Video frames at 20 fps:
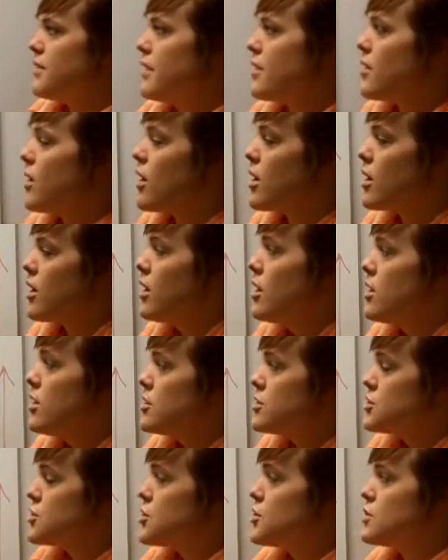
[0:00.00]
there are
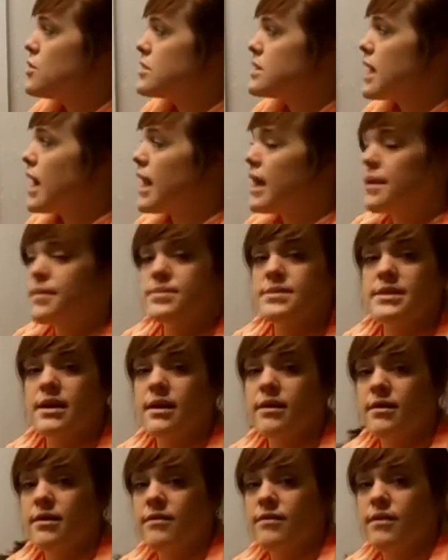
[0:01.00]
two types
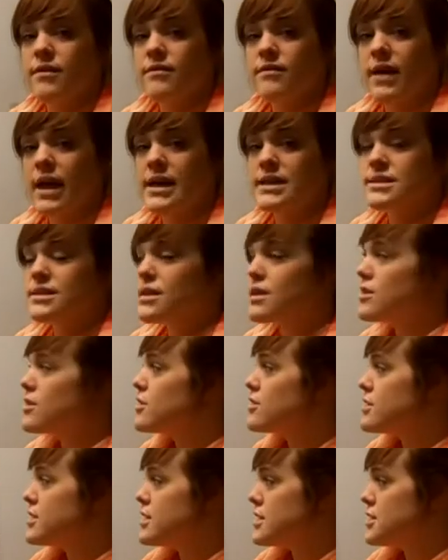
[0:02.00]
of
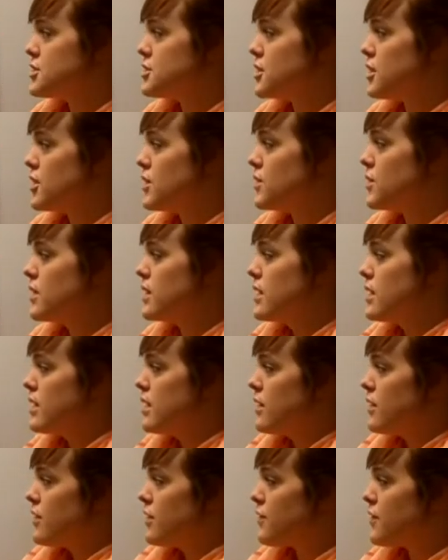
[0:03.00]
vascular tissue.
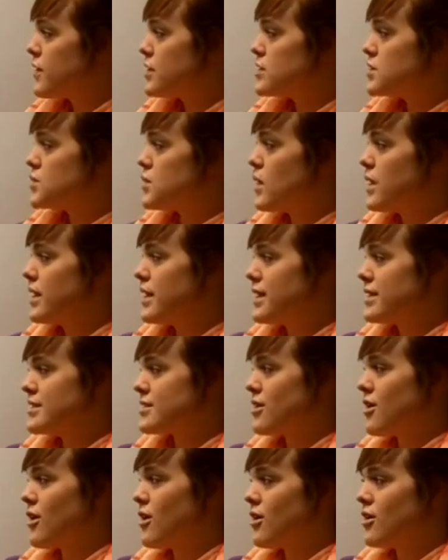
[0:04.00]
The first one is
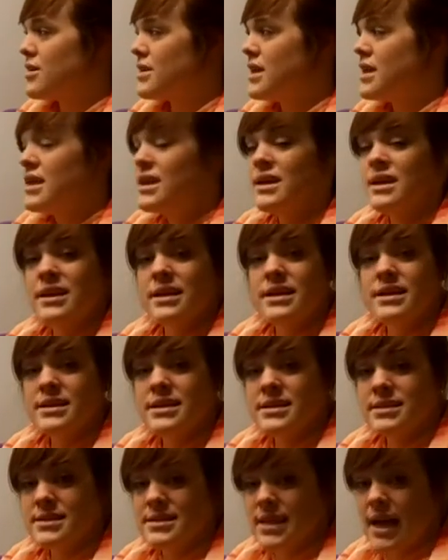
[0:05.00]
called
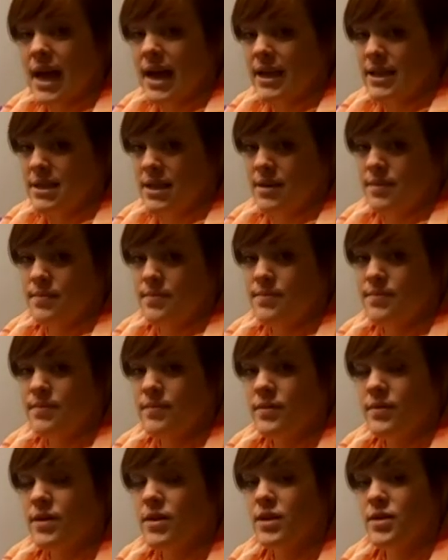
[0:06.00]
xylem.
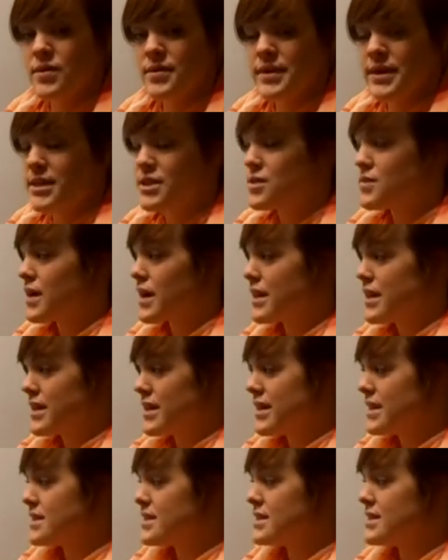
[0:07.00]
You'll need to write
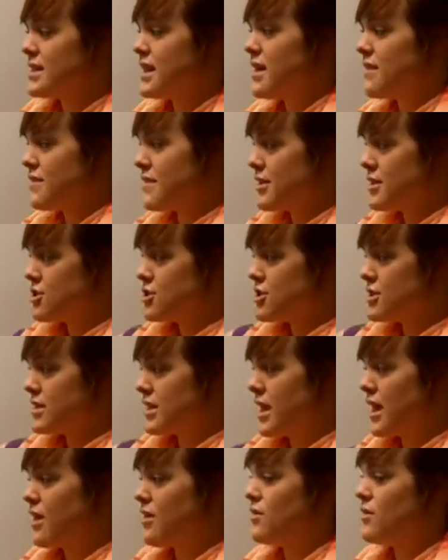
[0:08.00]
this definition
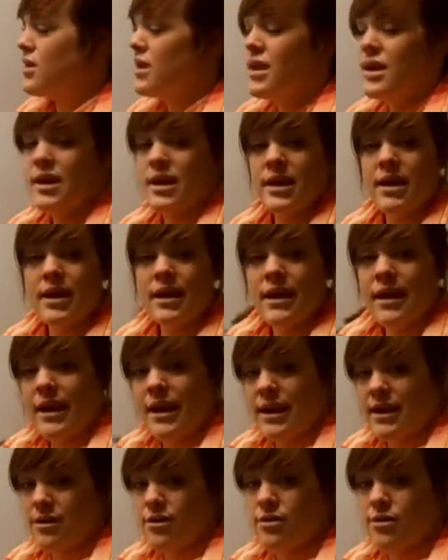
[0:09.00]
down
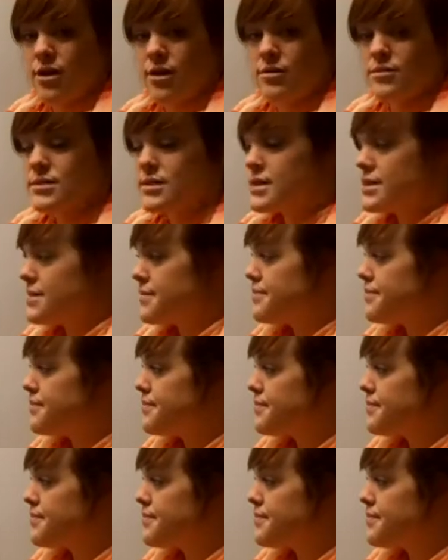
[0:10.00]
in your notes.